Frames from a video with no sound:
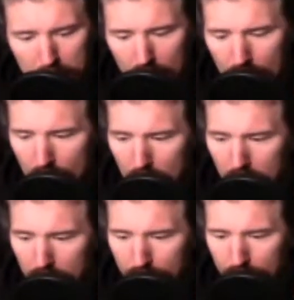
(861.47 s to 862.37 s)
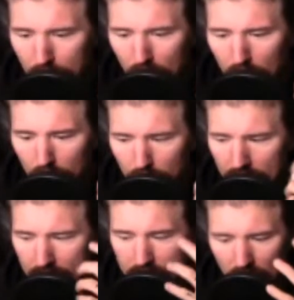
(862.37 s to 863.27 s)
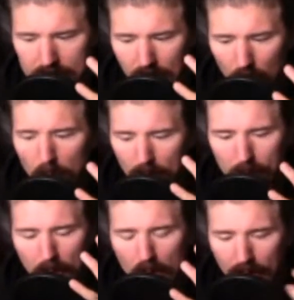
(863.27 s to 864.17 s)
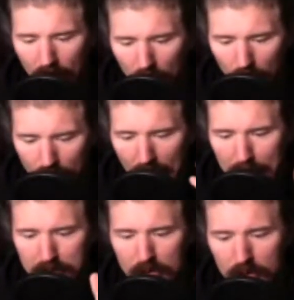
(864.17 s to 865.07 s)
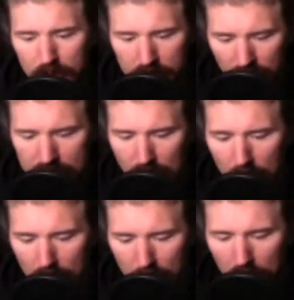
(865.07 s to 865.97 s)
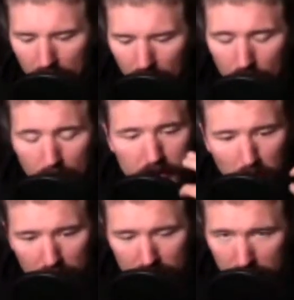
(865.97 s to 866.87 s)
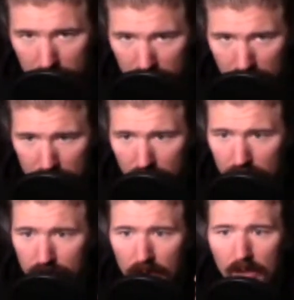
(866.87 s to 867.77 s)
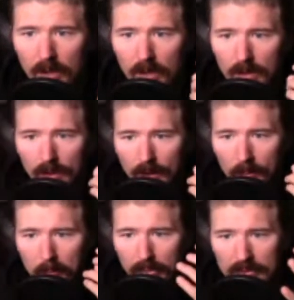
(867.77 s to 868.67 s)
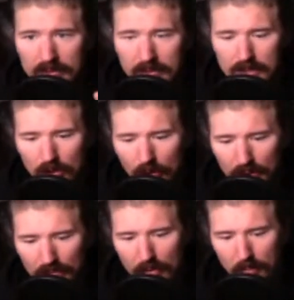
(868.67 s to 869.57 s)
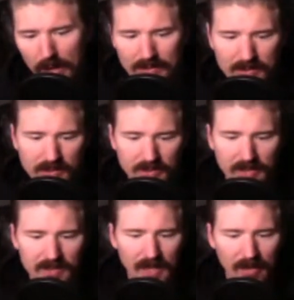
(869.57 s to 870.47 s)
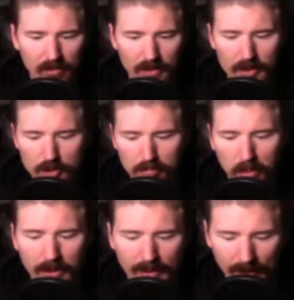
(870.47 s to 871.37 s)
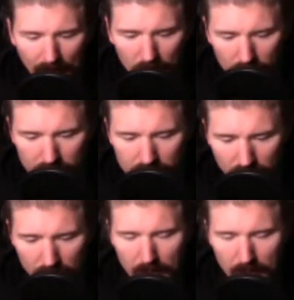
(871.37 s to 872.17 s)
It does help metabolic health. It absolutely does help metabolic health. It makes you more insulin sensitive. But these are all different processes. That's not really just burning calories.